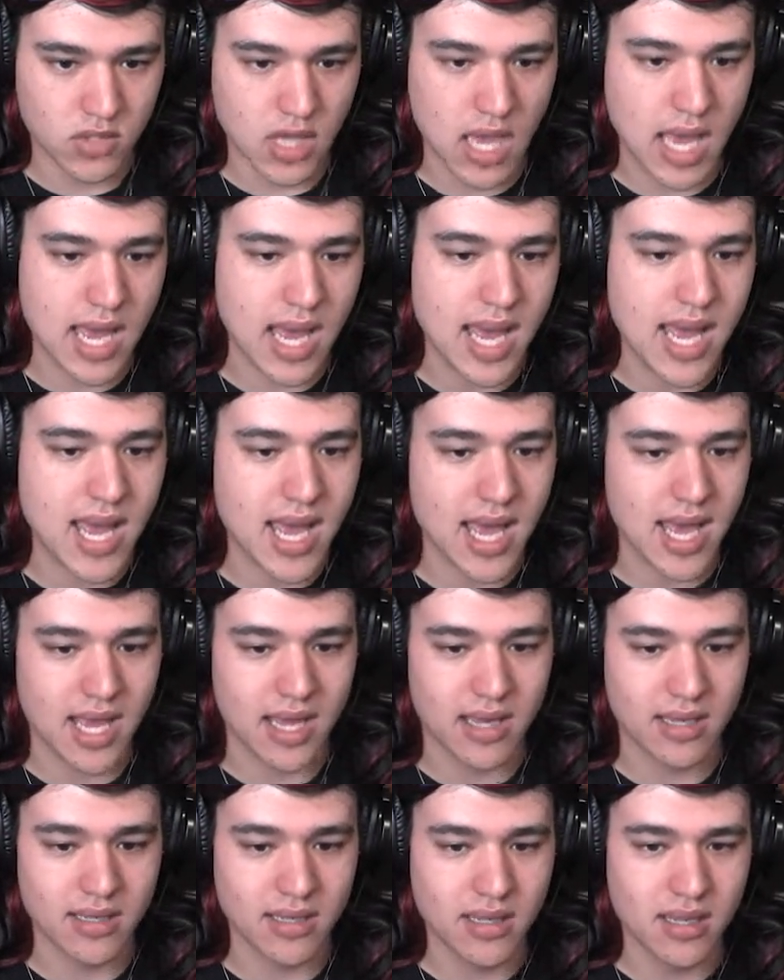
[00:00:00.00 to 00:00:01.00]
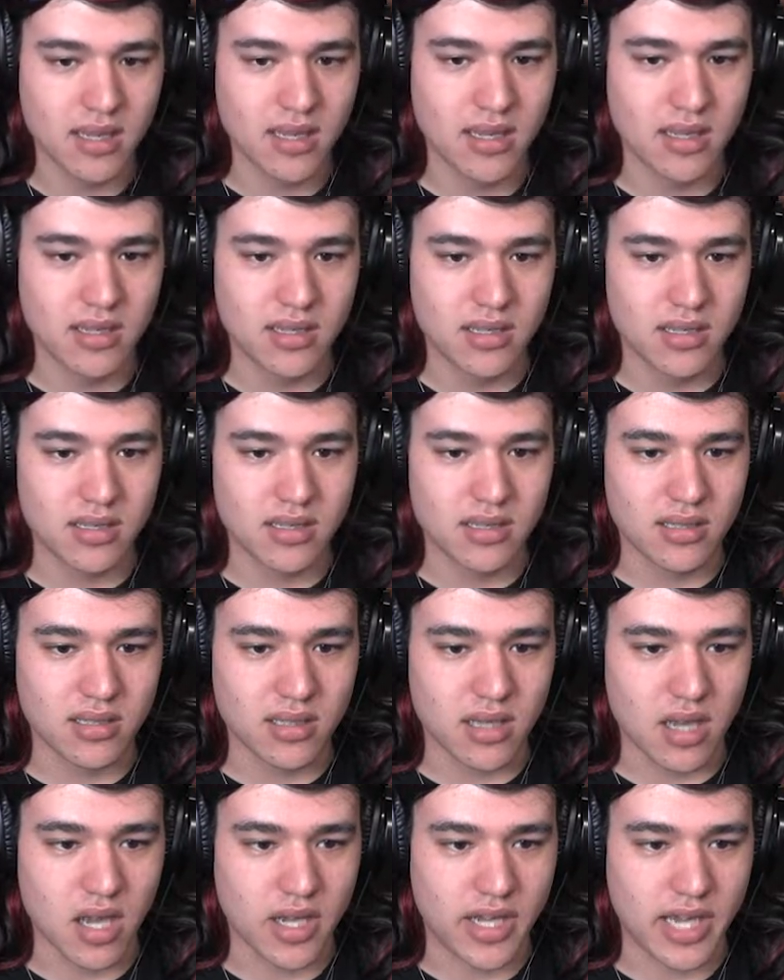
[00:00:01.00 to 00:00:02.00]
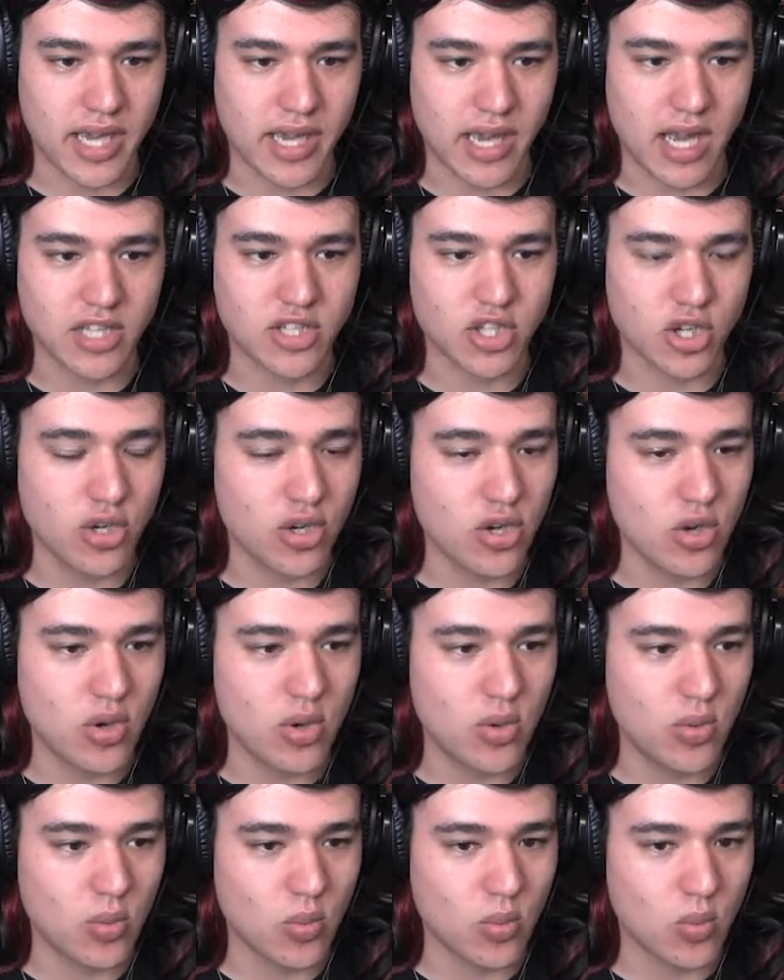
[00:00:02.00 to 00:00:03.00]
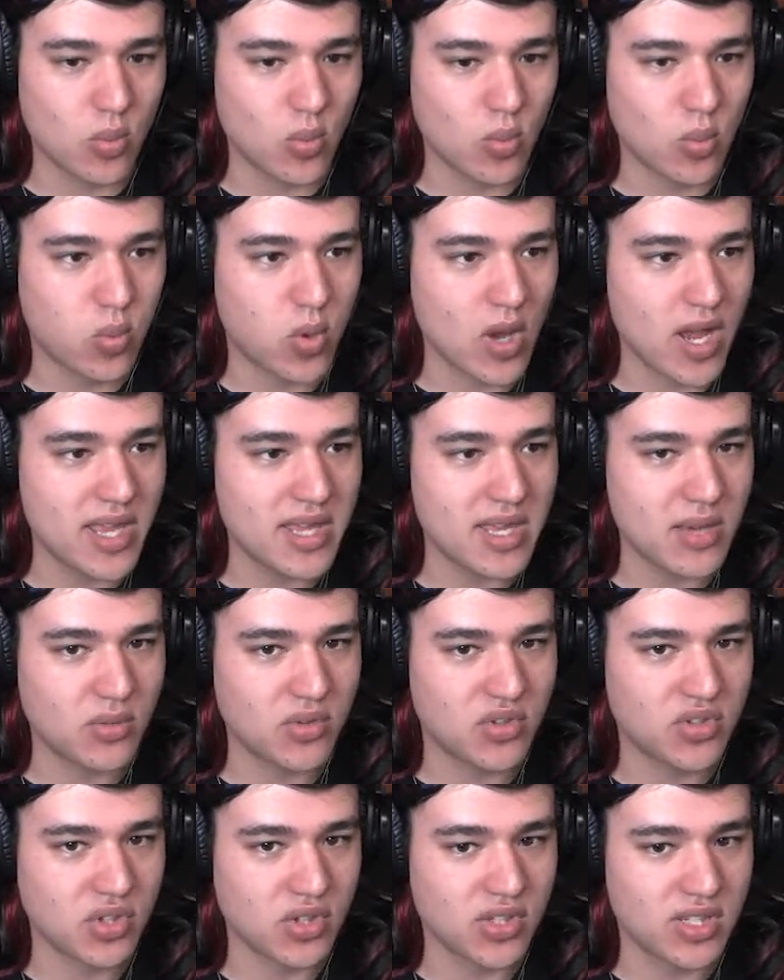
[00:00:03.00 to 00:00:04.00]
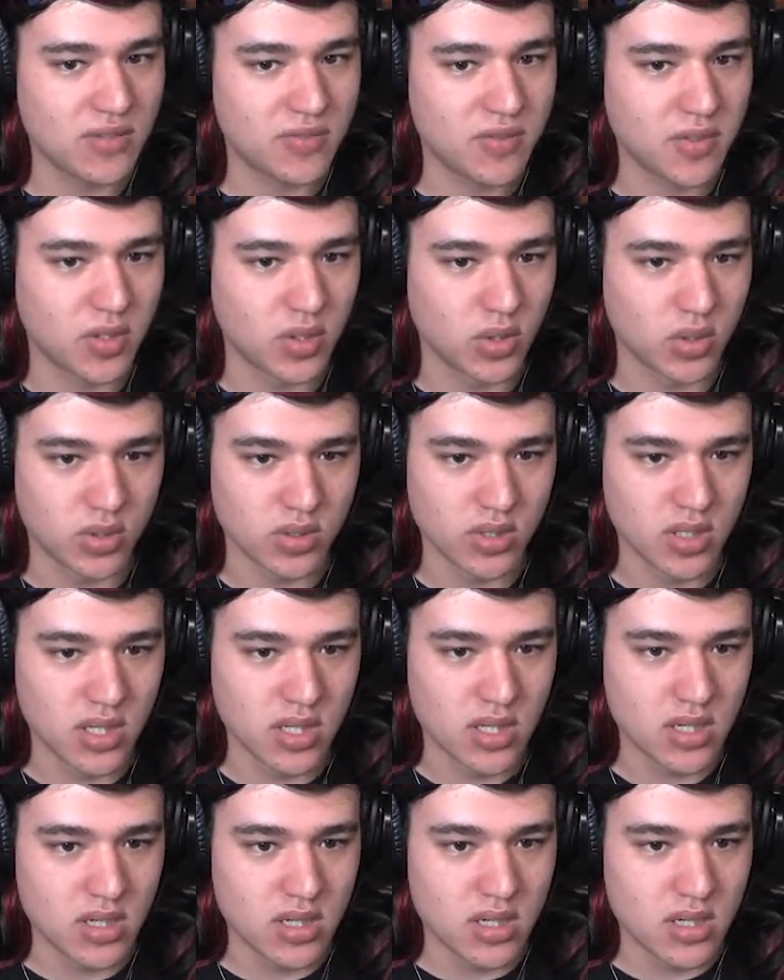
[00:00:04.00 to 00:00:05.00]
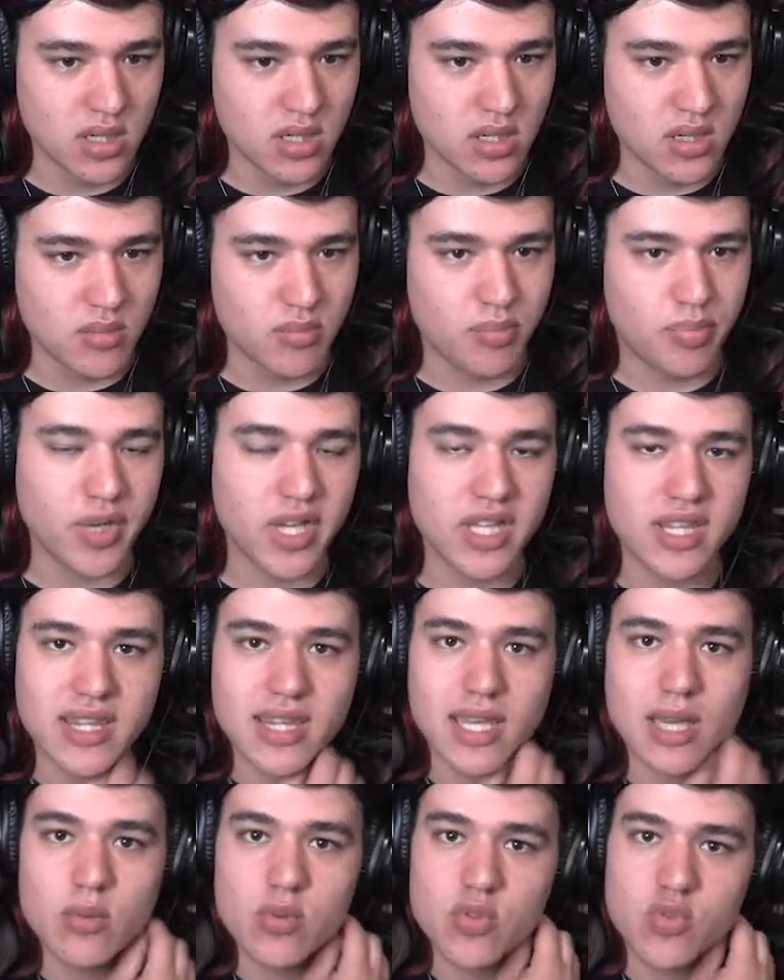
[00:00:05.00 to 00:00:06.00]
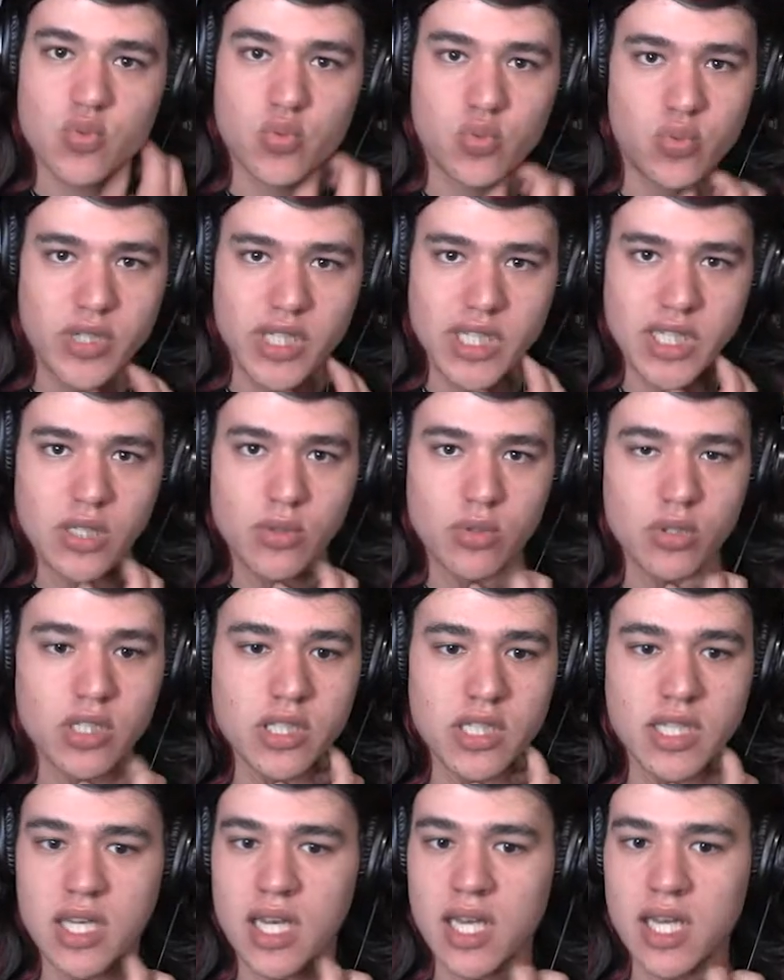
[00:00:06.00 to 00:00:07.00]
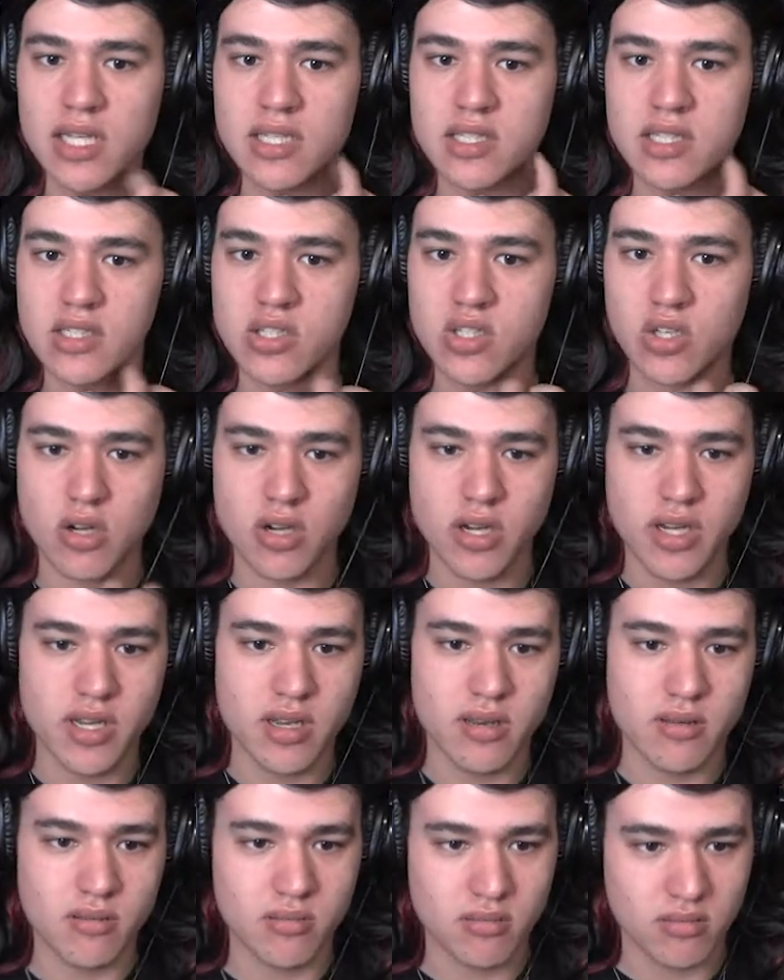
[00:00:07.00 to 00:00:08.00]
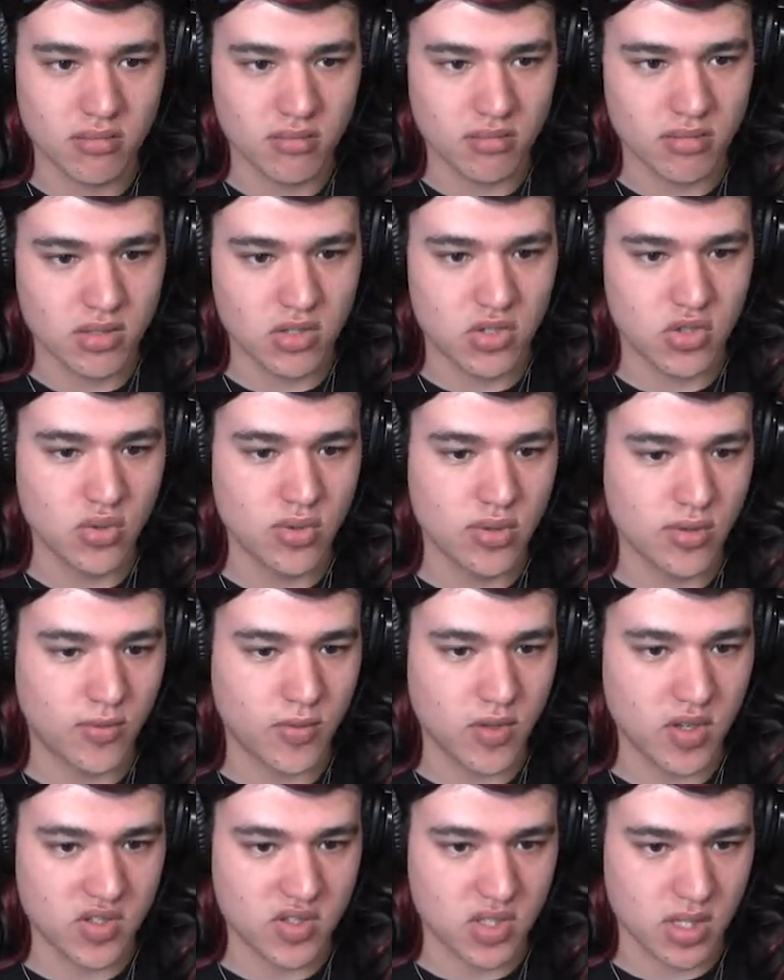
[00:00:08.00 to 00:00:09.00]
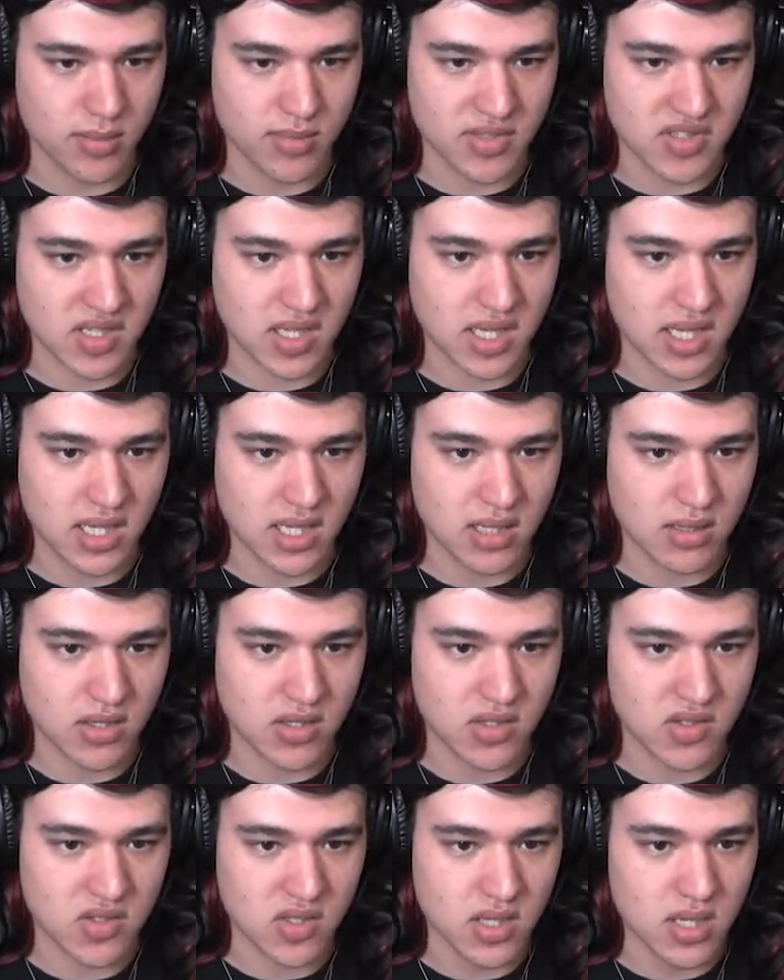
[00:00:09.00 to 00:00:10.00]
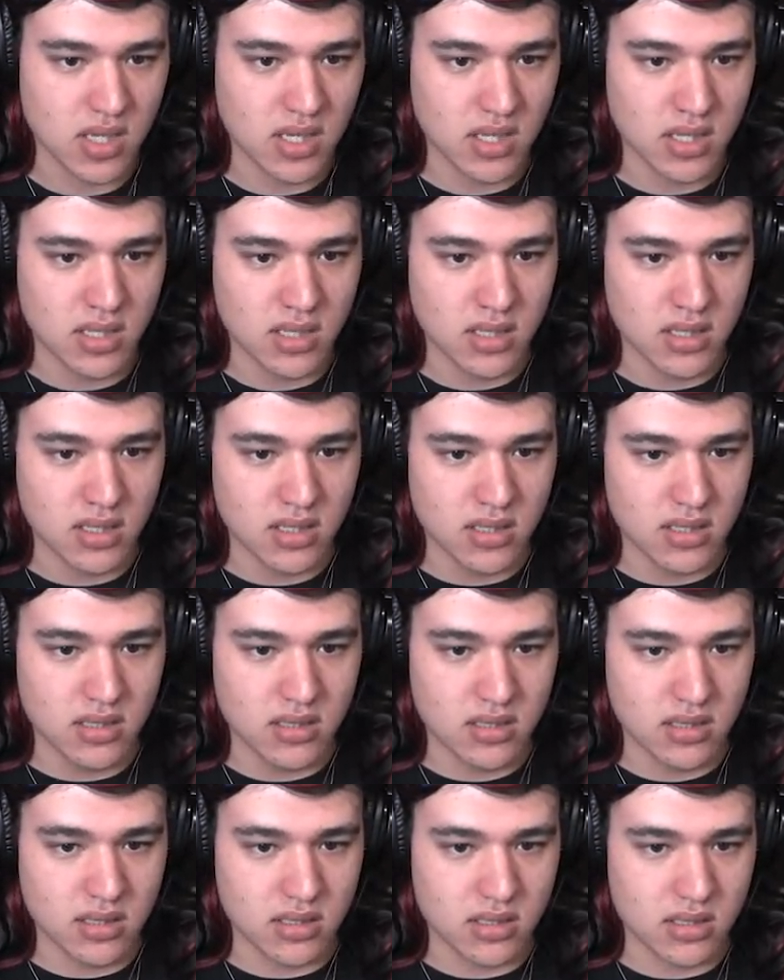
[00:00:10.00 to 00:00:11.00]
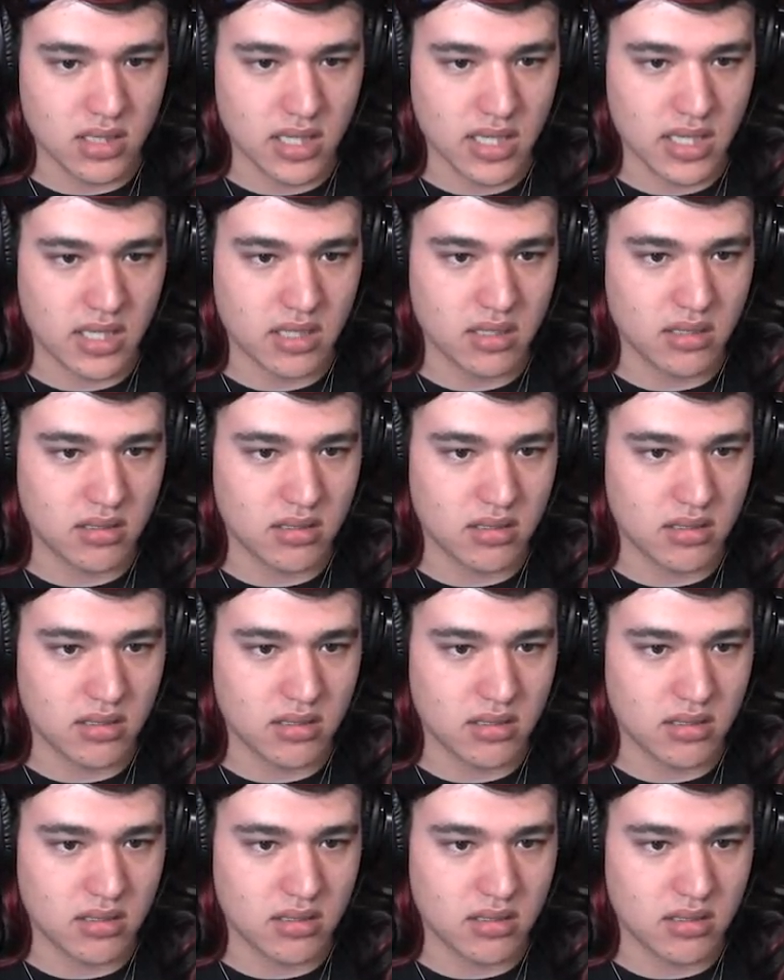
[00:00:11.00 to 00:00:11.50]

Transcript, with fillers: Aha! Okay, I don't know why that was so difficult. But that was really, really hard to try and do the first time as a kid, because, like,